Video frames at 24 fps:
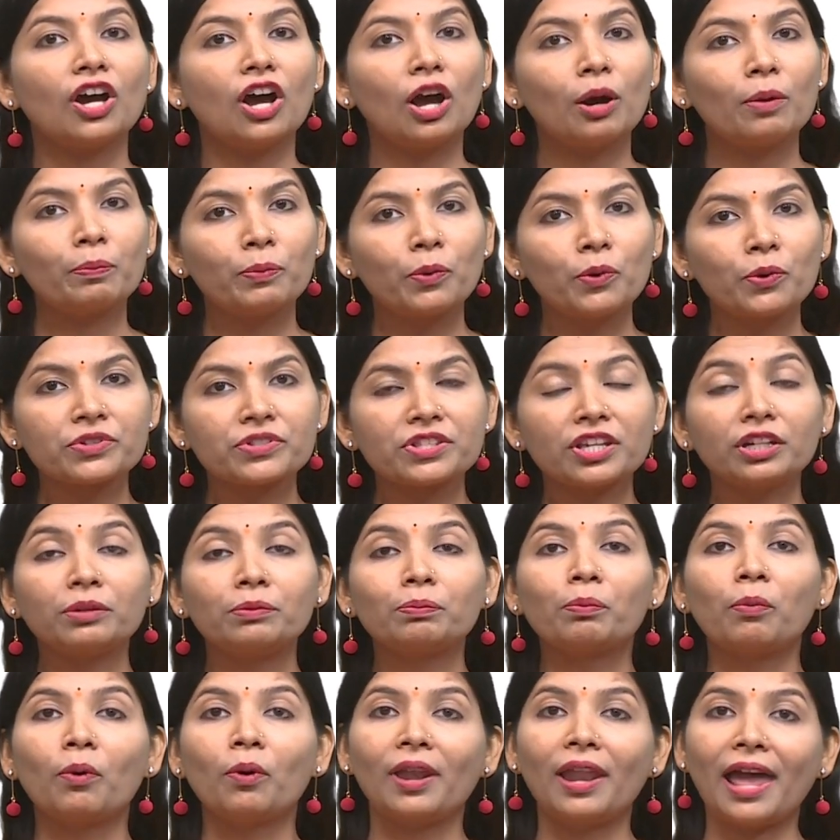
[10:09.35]
opposite
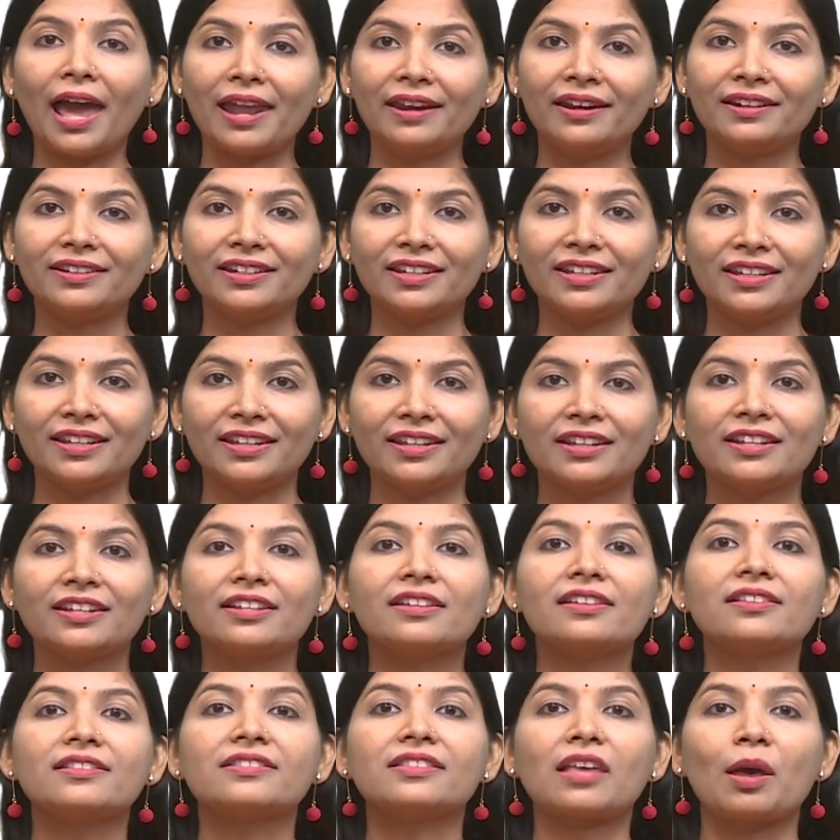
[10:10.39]
polarity
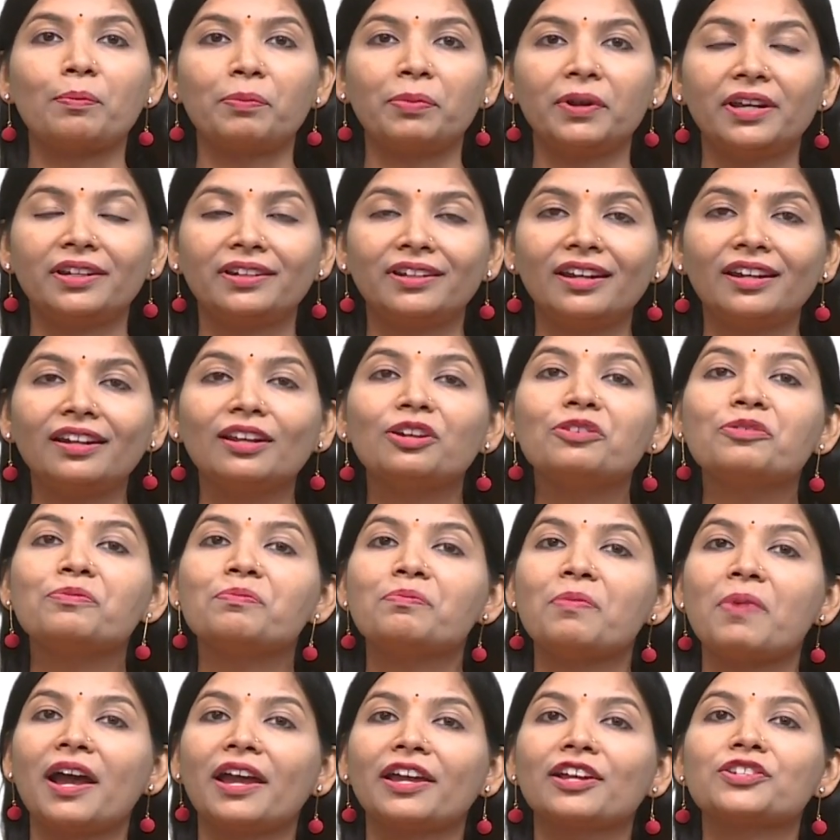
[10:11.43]
separated
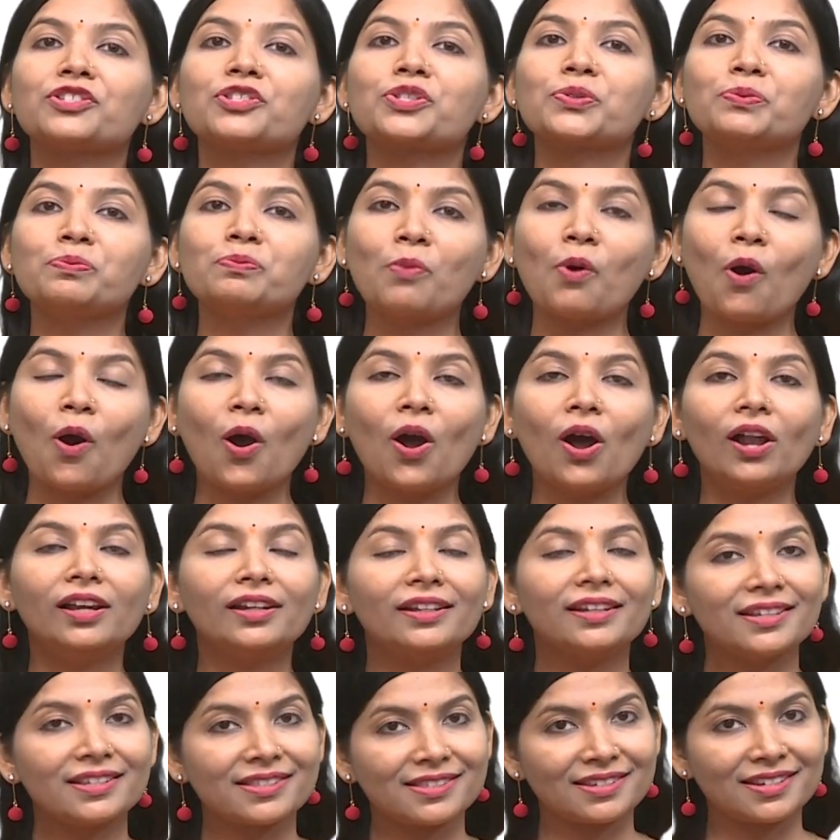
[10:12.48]
by a small
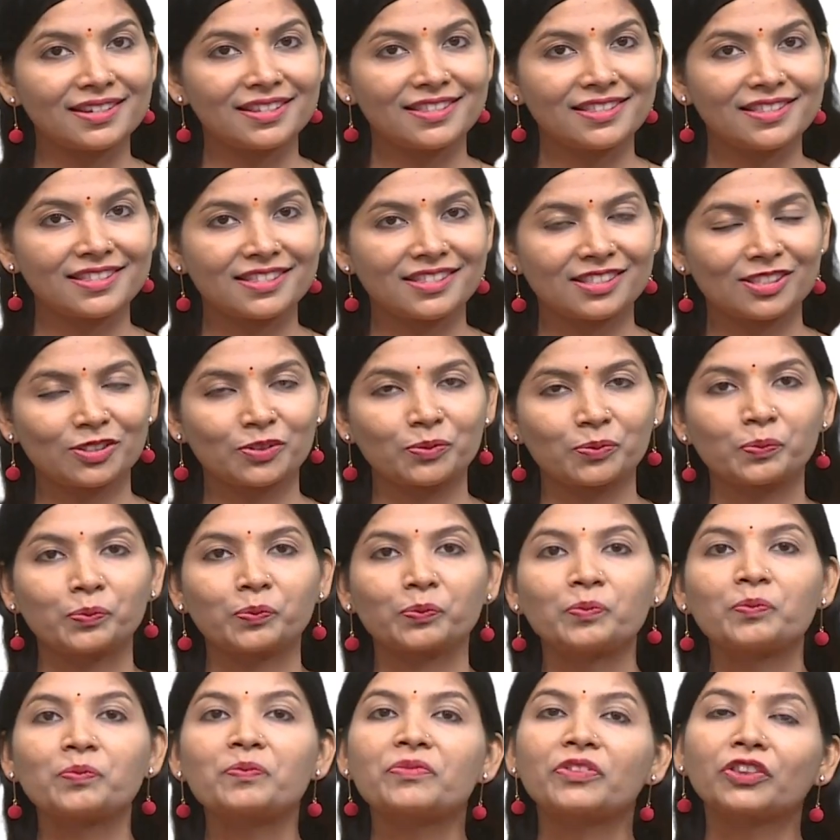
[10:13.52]
distance.
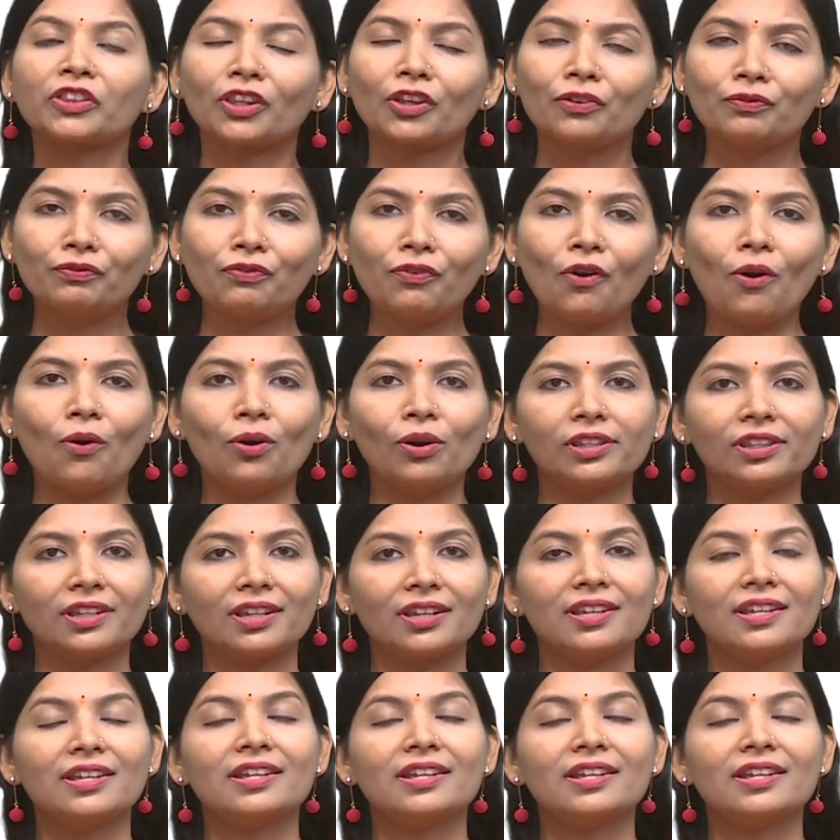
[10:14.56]
fourth